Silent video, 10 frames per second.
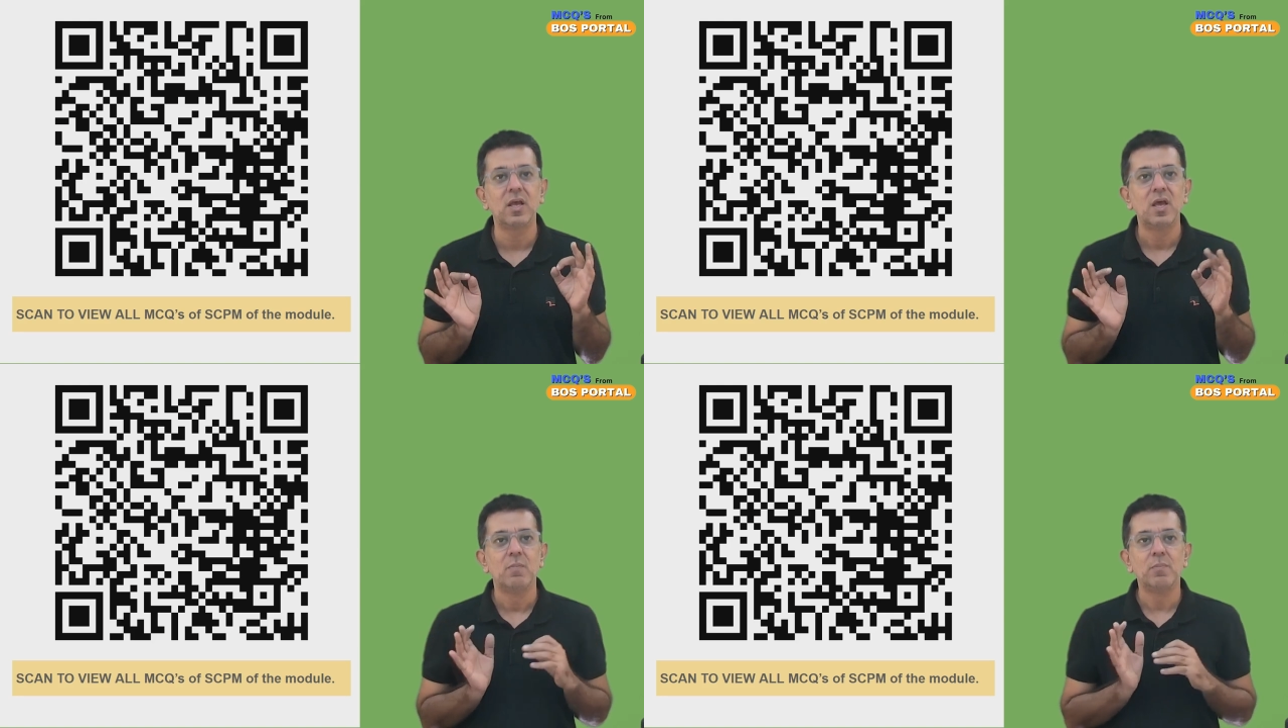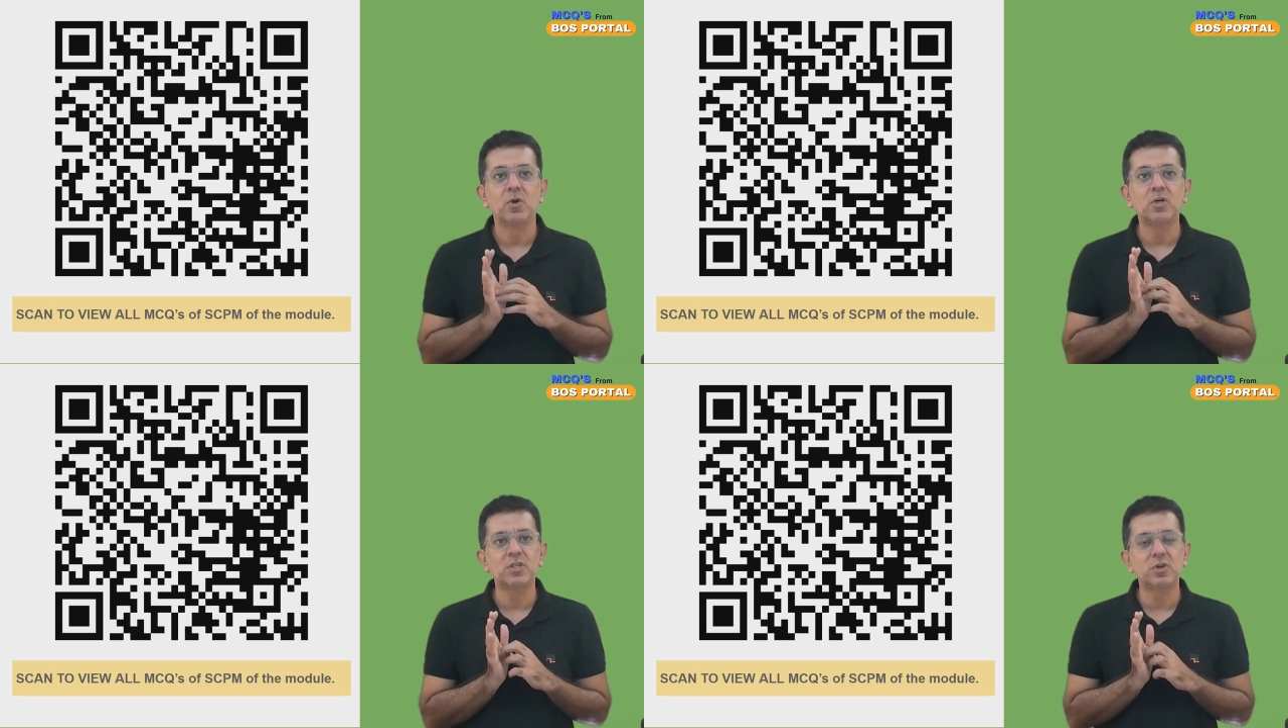
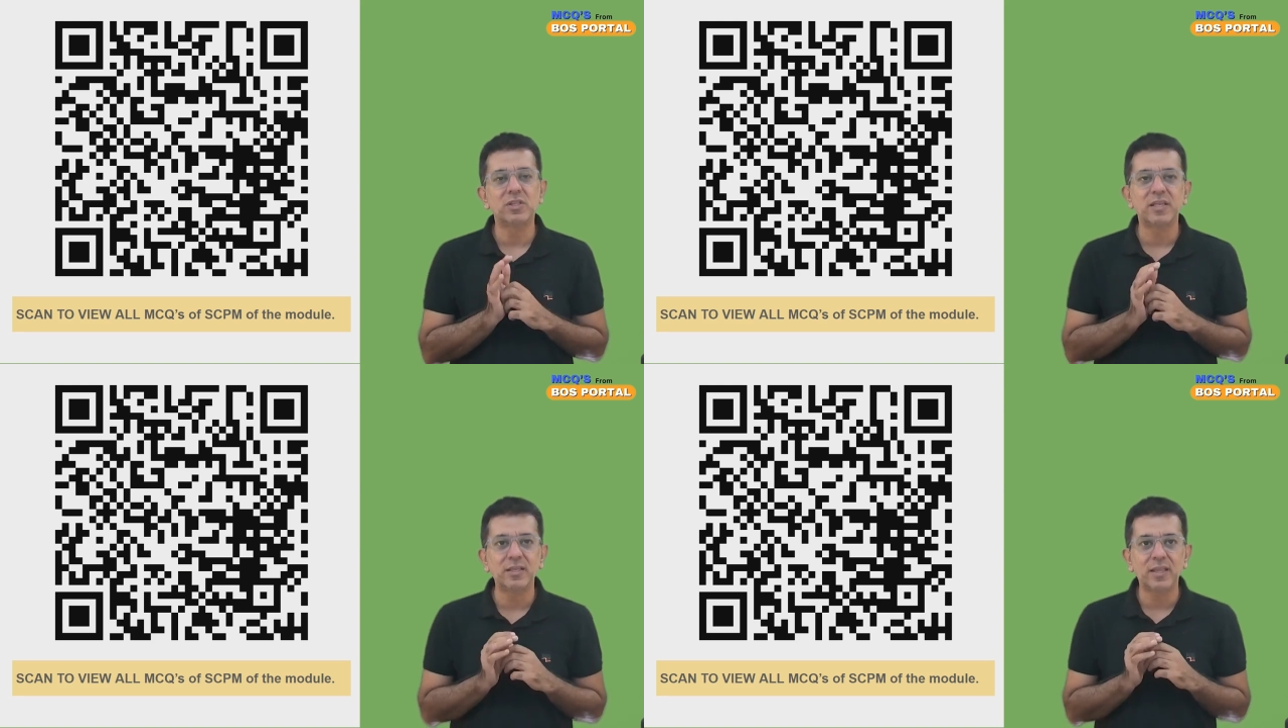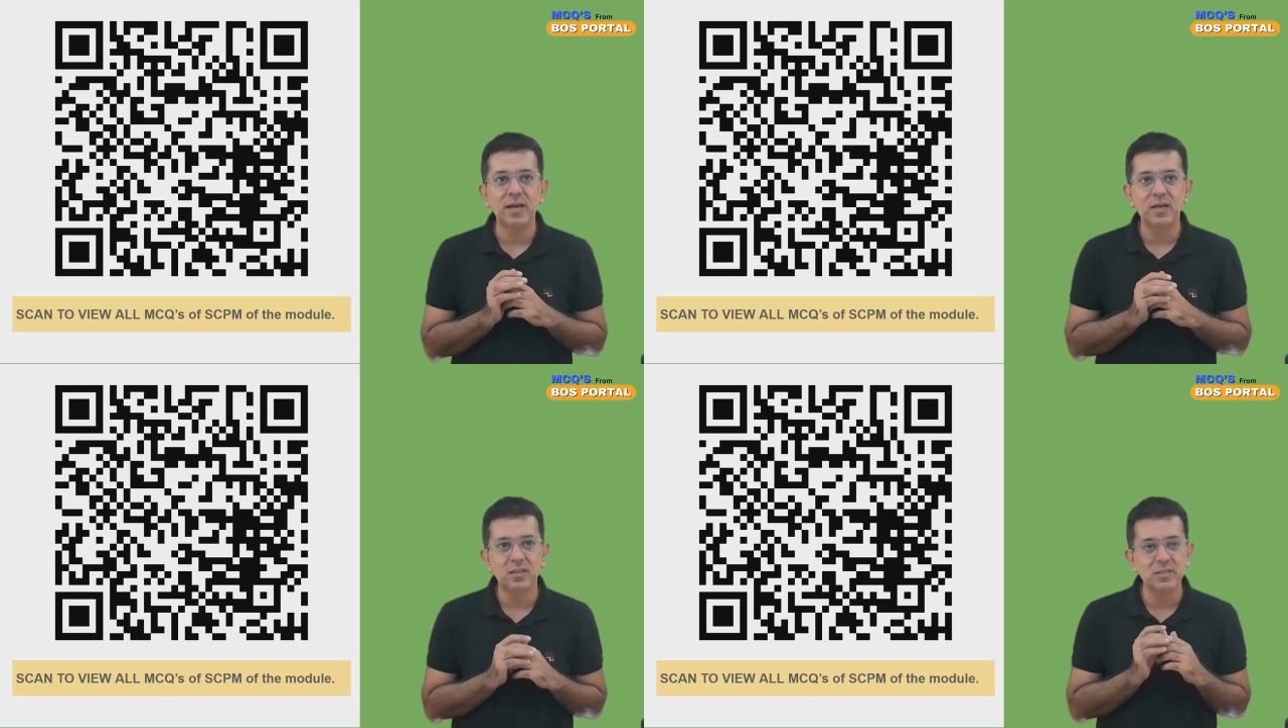because they all think
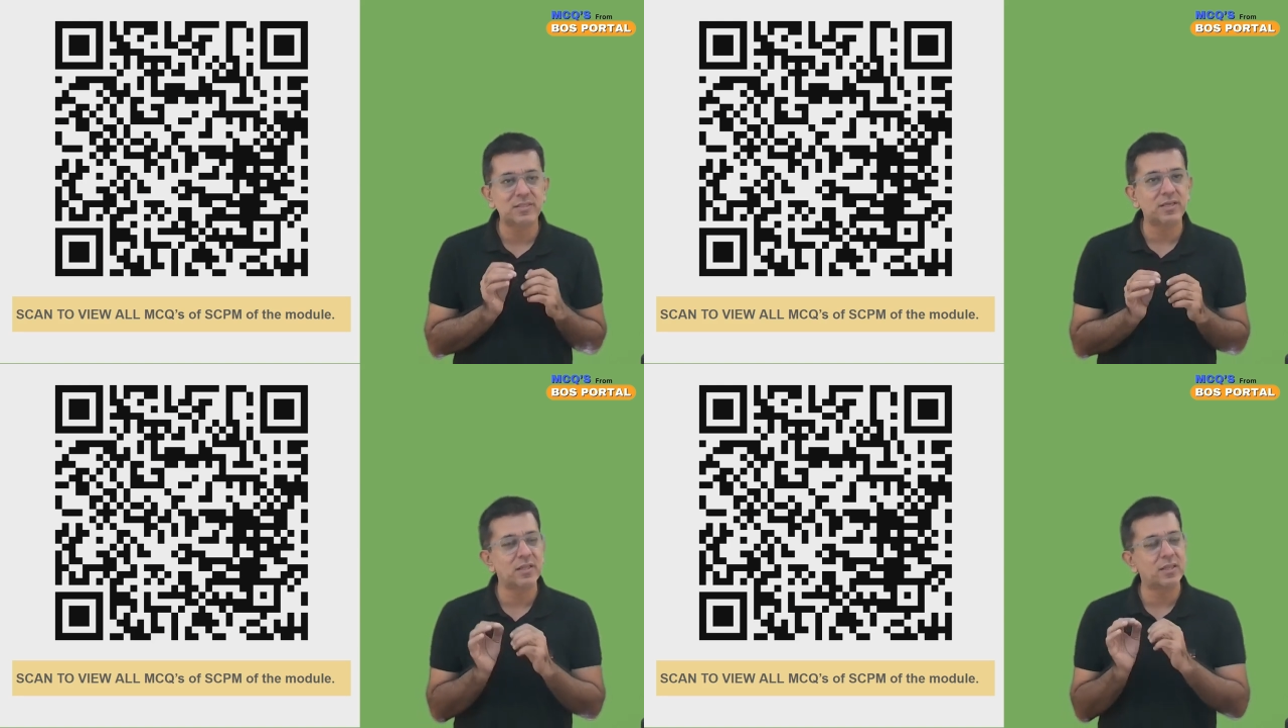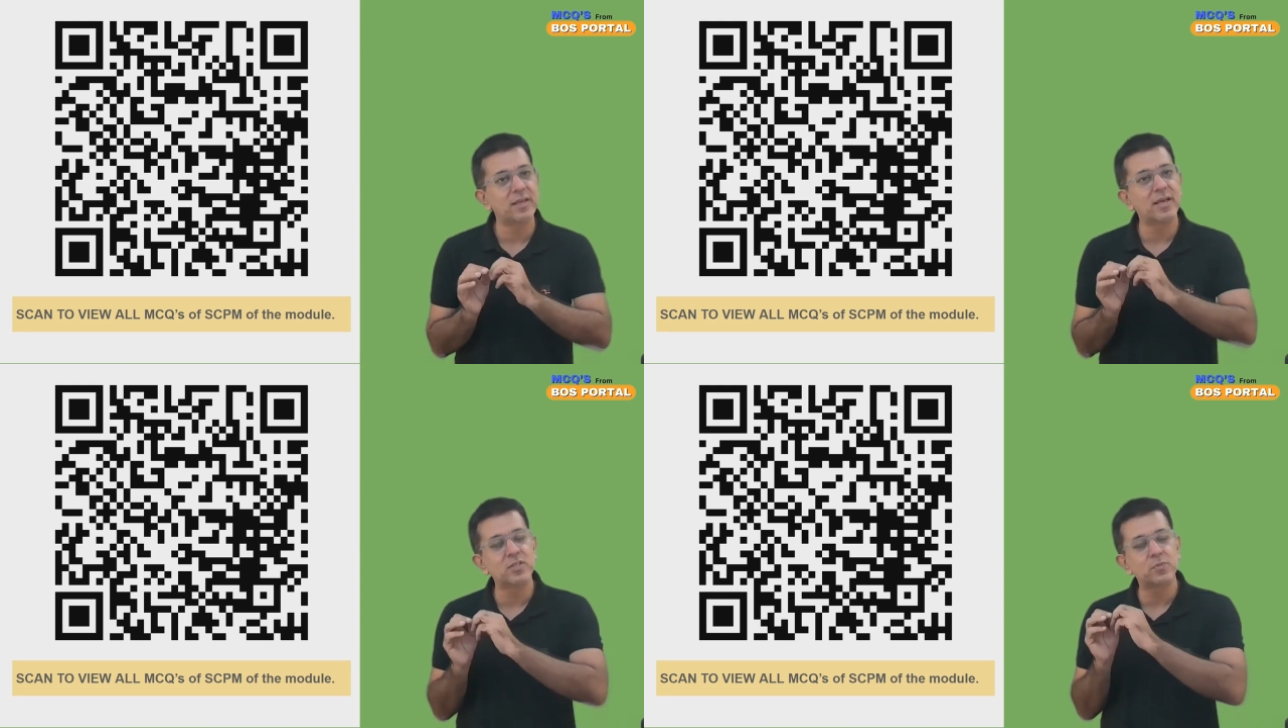that the C A thing
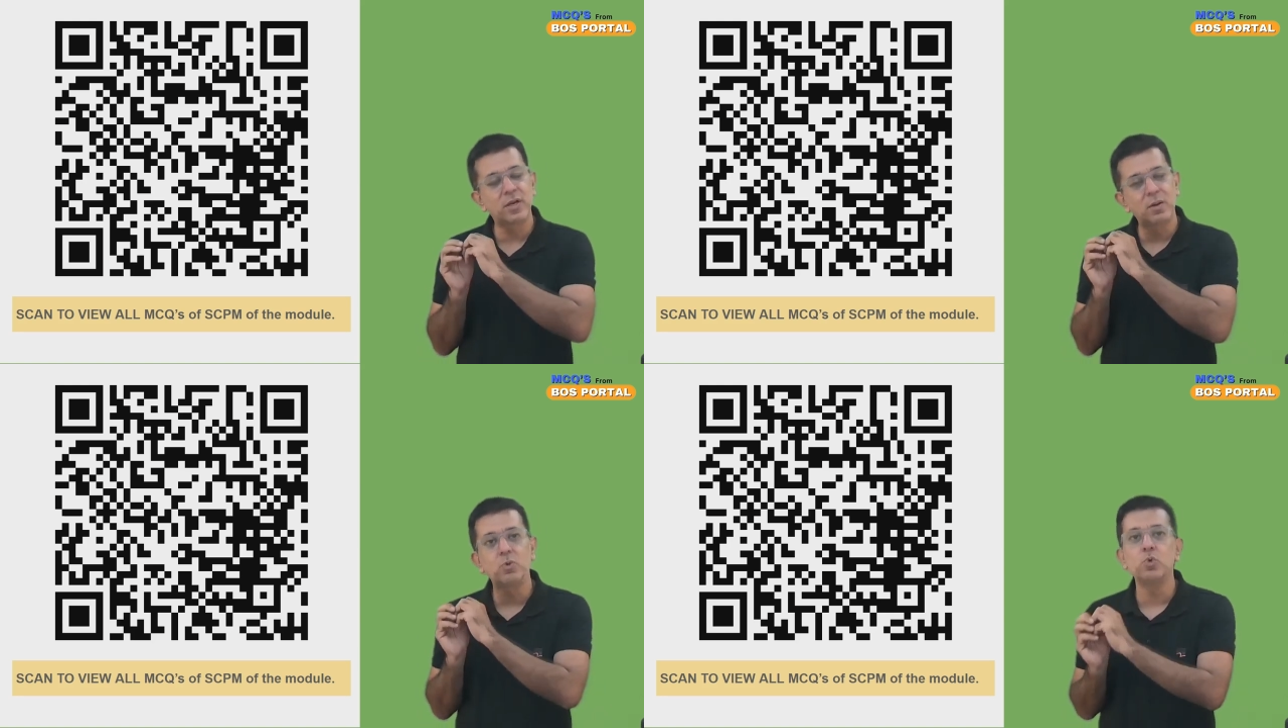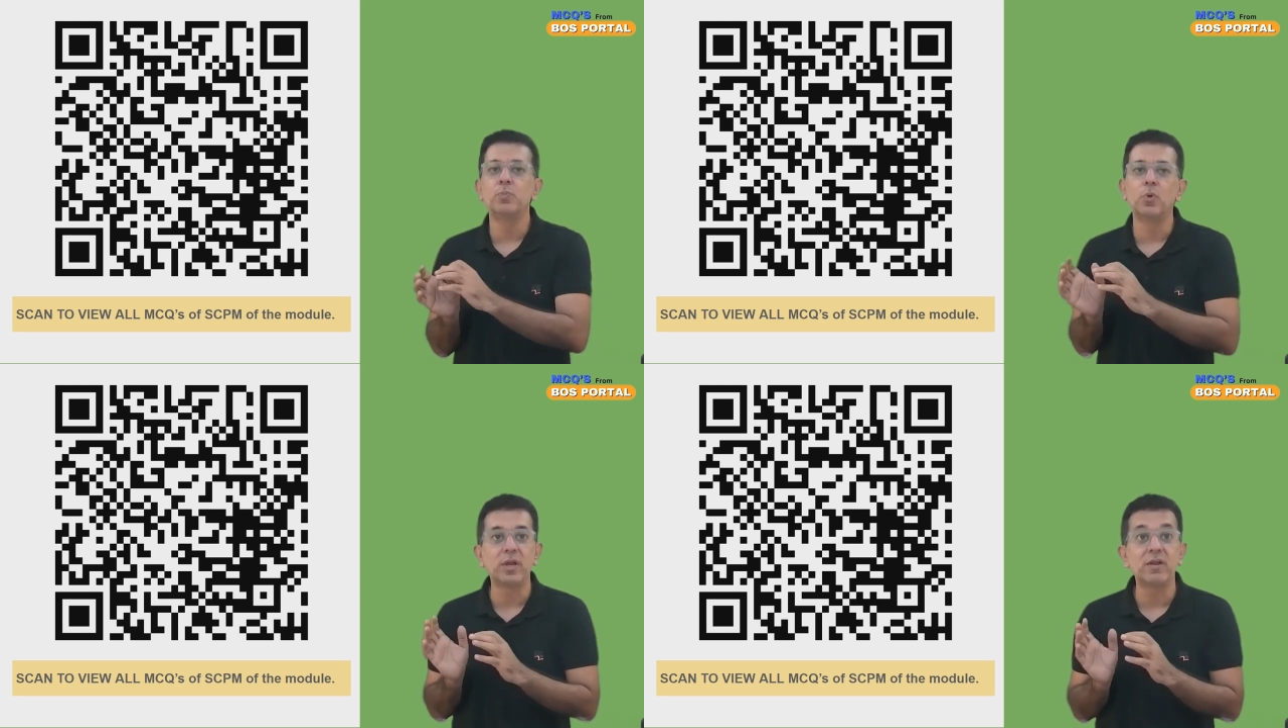has become too
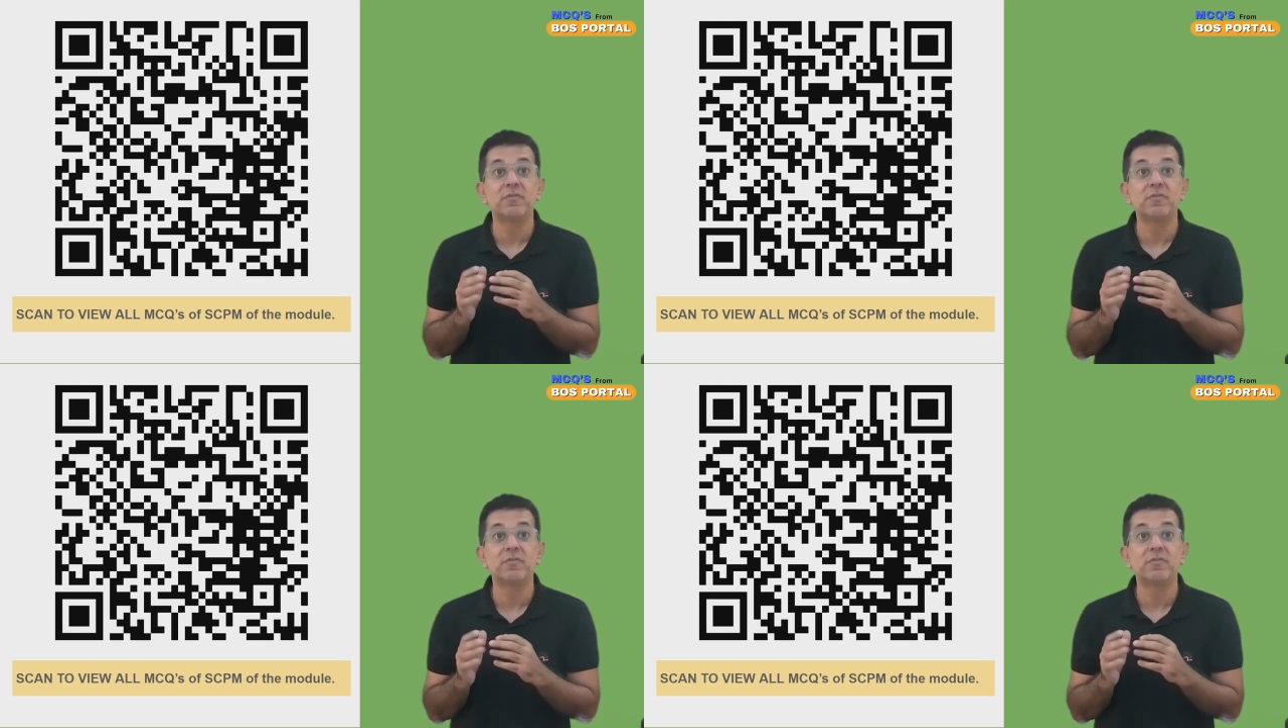boring.